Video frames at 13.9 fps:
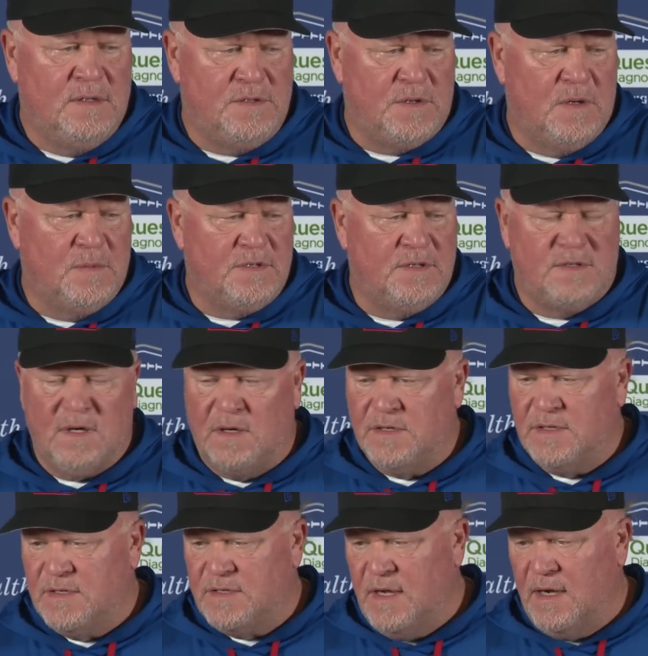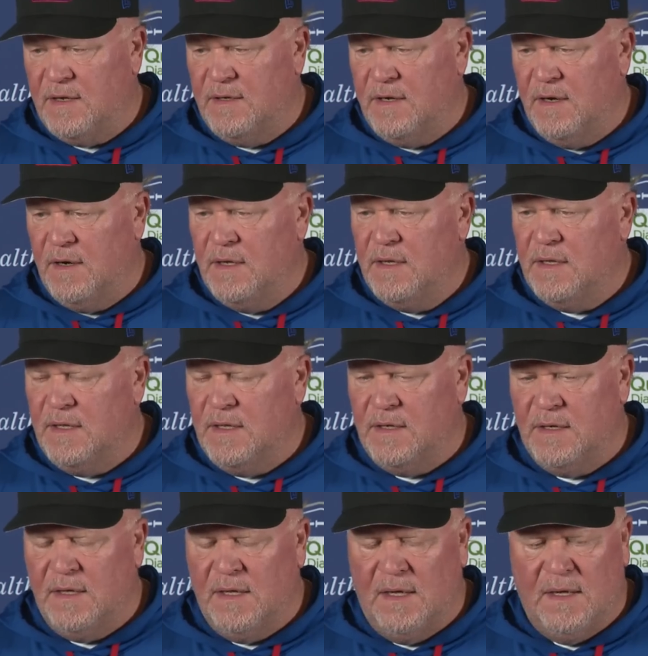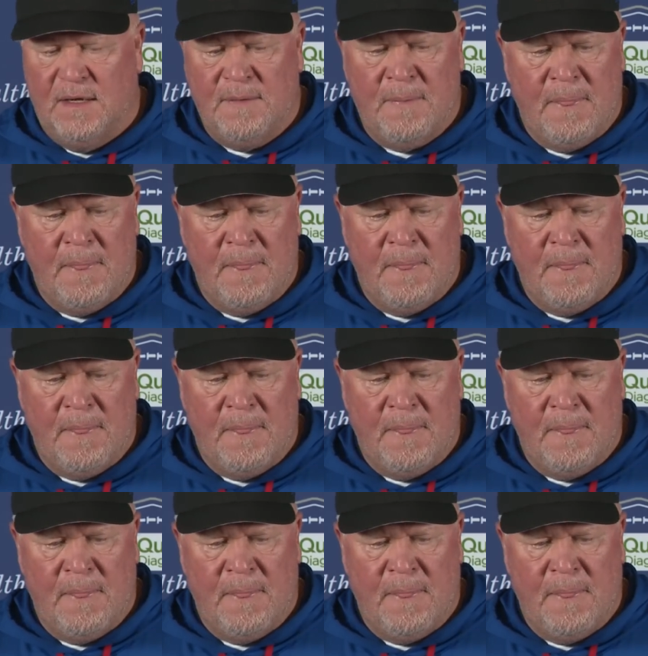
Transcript: Jerome's in charge of the secondary. And,